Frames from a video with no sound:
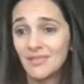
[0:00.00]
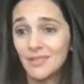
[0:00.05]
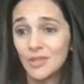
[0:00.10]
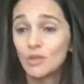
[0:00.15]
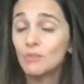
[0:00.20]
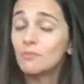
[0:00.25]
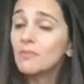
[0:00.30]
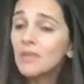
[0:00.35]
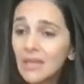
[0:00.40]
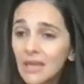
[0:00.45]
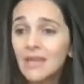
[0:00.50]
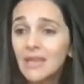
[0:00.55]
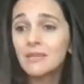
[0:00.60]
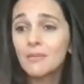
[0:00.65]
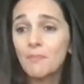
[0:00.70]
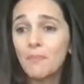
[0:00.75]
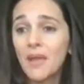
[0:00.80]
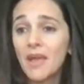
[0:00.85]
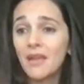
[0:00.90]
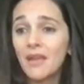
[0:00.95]
To me, as
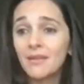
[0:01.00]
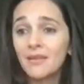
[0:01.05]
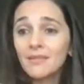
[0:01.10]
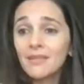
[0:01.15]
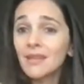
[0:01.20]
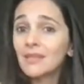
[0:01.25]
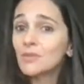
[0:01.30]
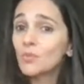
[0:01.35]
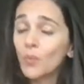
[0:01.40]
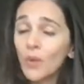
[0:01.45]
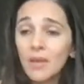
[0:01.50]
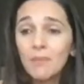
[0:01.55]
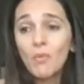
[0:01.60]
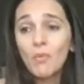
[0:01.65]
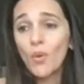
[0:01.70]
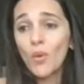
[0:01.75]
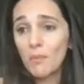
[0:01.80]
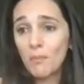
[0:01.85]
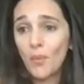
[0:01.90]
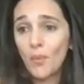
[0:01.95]
a parent, that's way
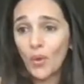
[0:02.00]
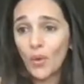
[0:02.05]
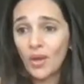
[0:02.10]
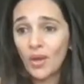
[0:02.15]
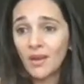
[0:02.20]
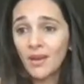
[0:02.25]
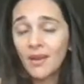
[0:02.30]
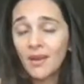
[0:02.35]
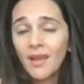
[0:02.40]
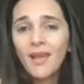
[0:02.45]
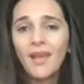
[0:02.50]
more important.